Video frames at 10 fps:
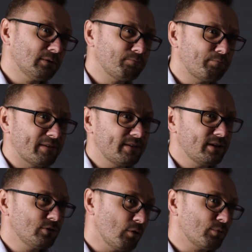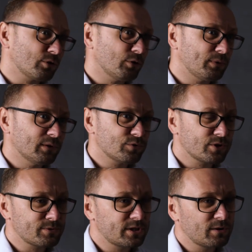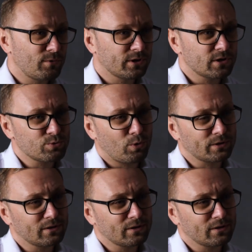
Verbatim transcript: insufficient influx of Roman gold coins,